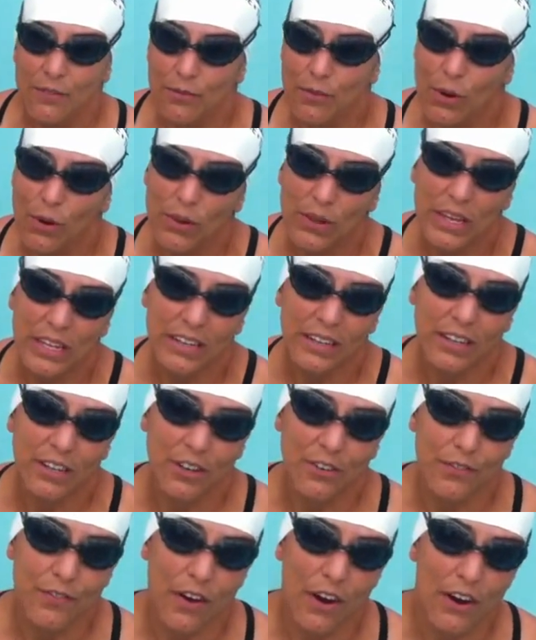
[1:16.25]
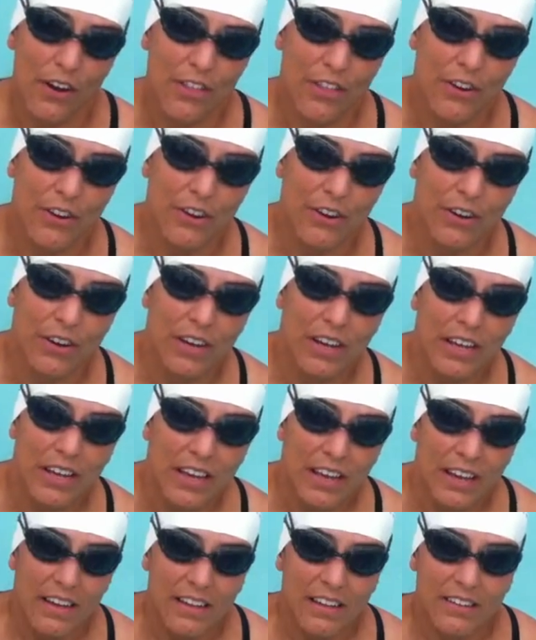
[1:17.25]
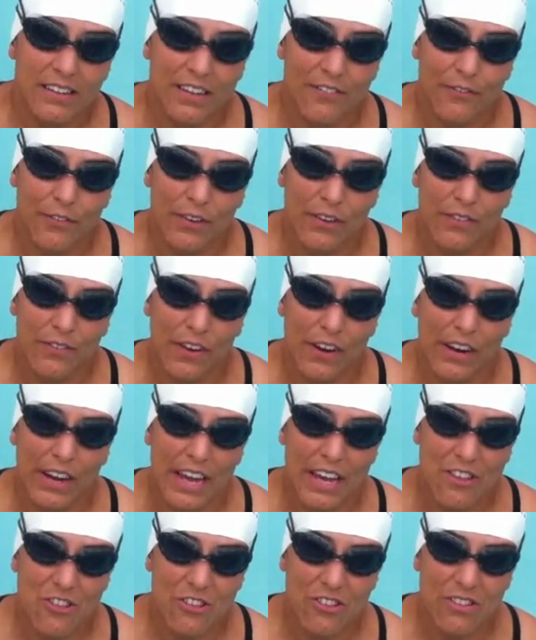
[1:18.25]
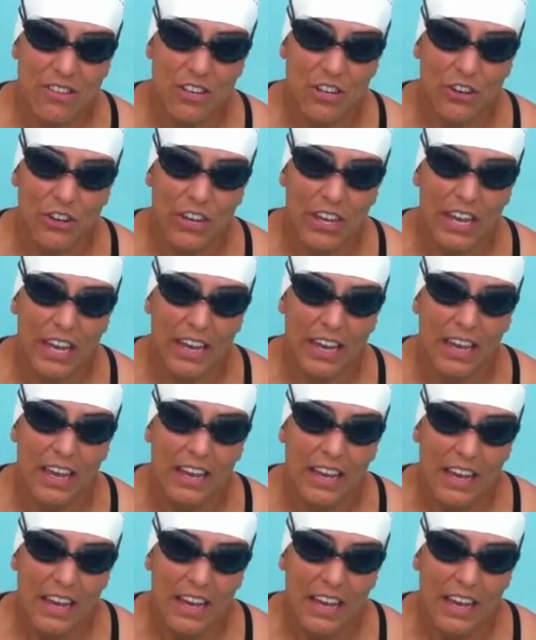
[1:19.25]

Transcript: rolling a little farther, different variations in your kick,